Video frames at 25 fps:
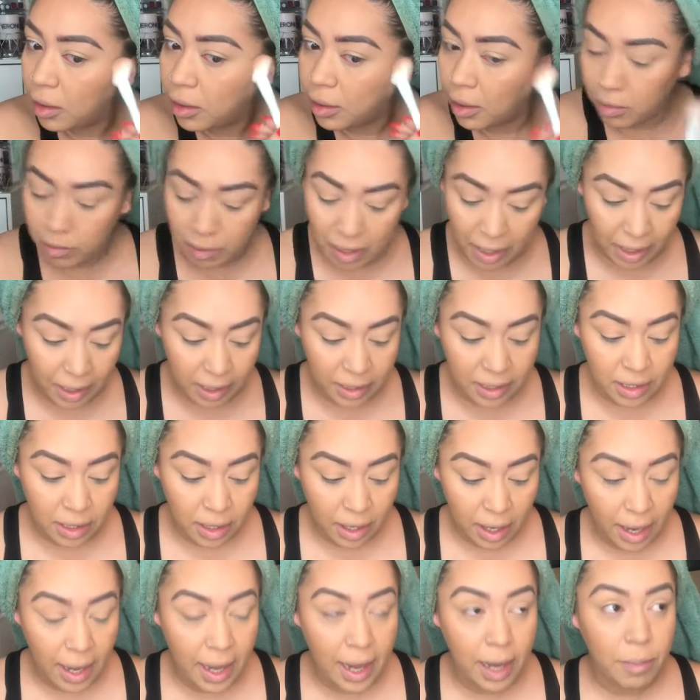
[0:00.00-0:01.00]
I'm like,
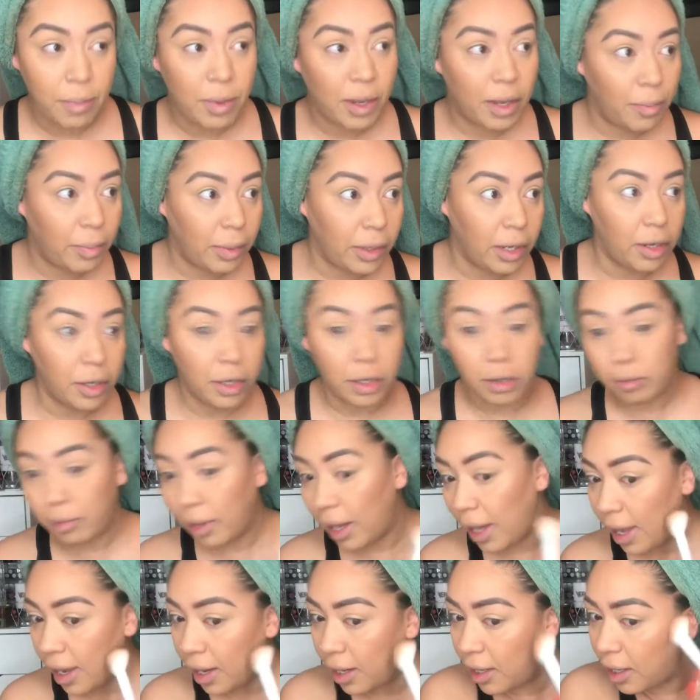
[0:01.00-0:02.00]
hey puppy, are you
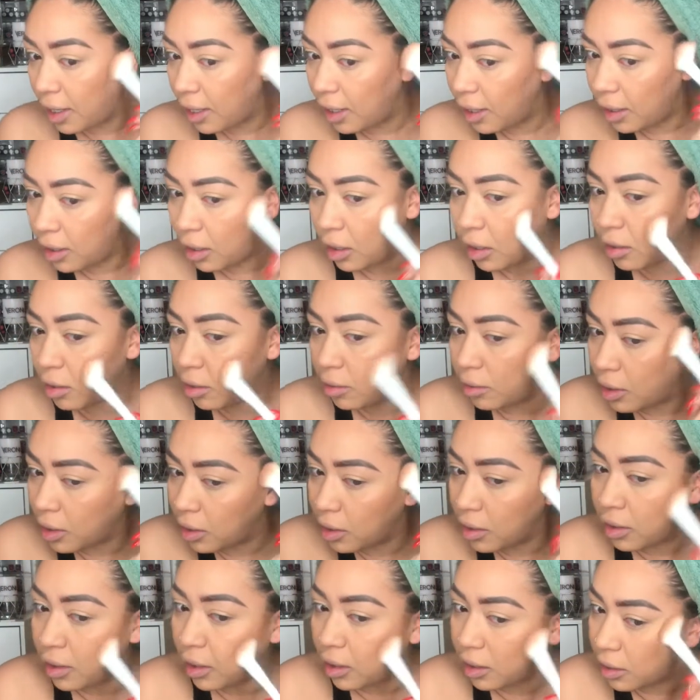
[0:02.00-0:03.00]
ready? You know,
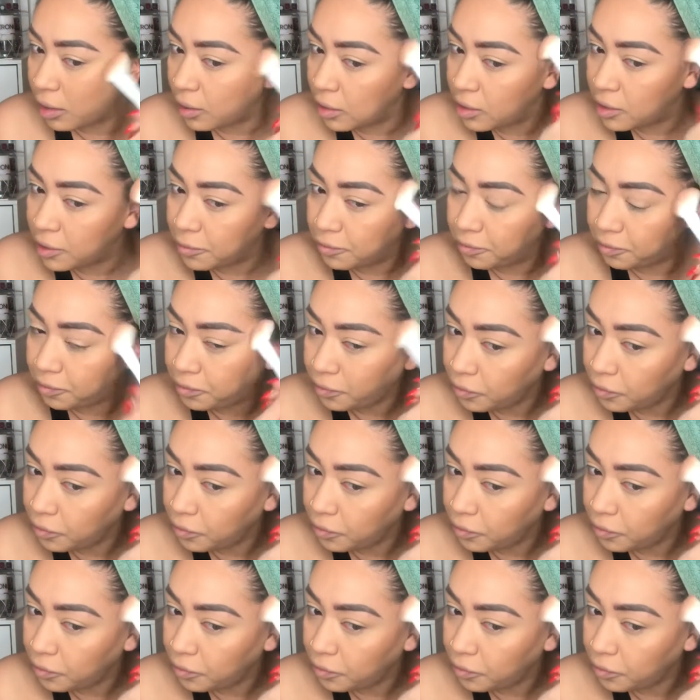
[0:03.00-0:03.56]
kind of things.